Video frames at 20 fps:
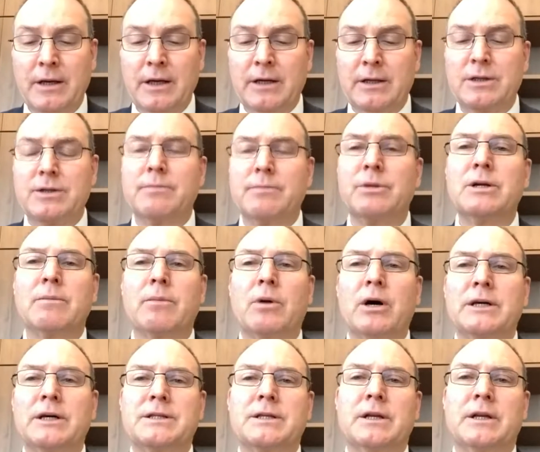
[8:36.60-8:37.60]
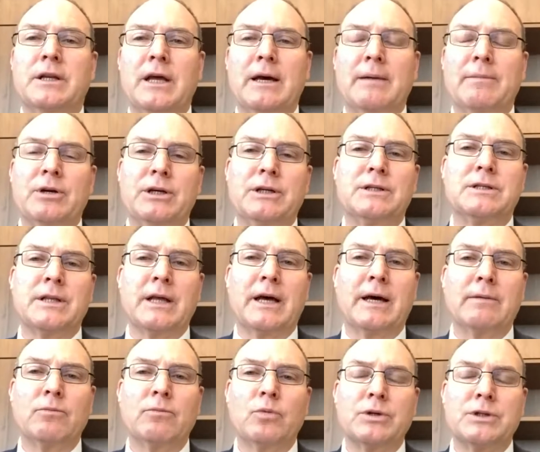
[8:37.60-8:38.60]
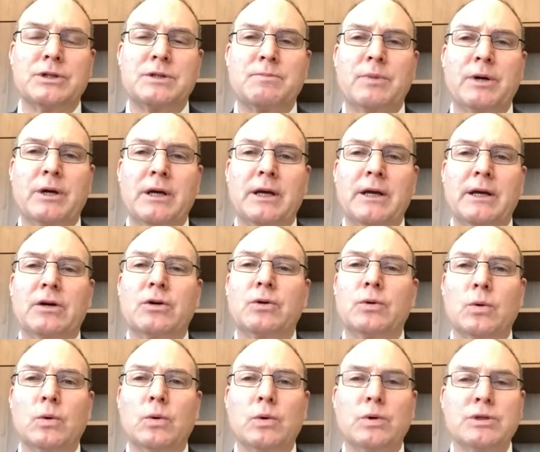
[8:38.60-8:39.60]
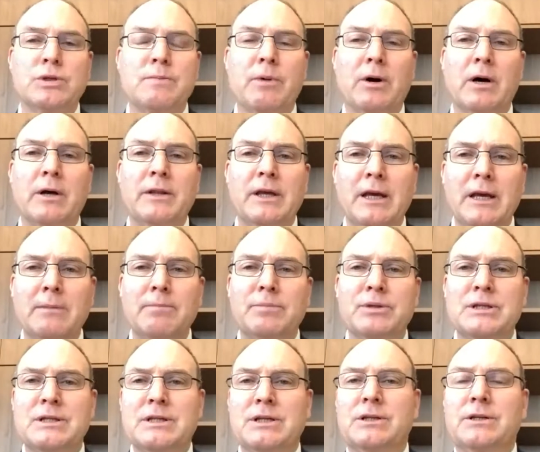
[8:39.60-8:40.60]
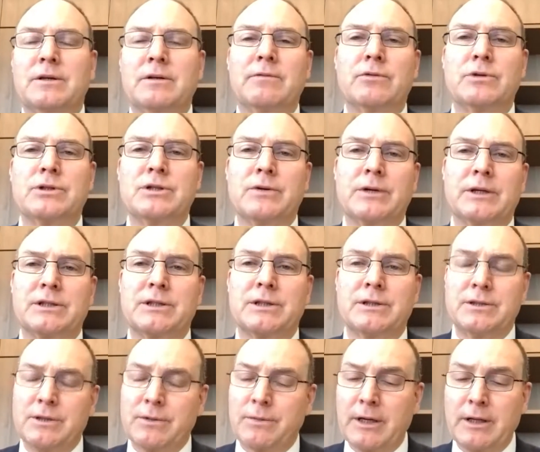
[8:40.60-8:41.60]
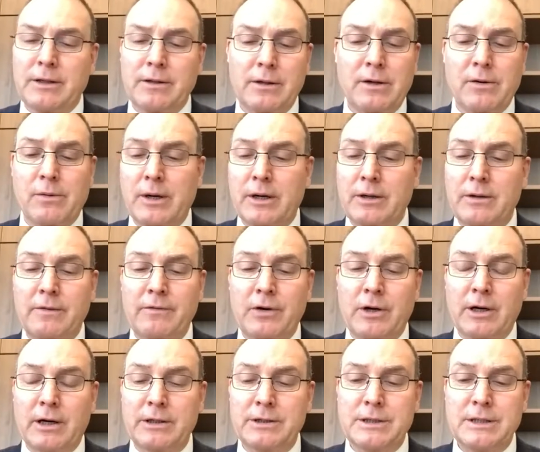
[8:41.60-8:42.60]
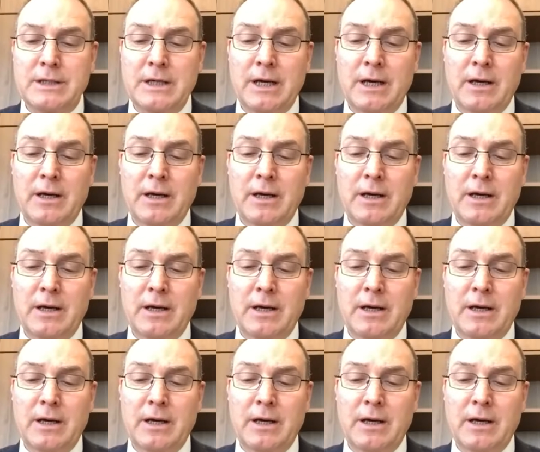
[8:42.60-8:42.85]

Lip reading: to minimise the damage that was being caused by the imposition of restrictions around the coronavirus.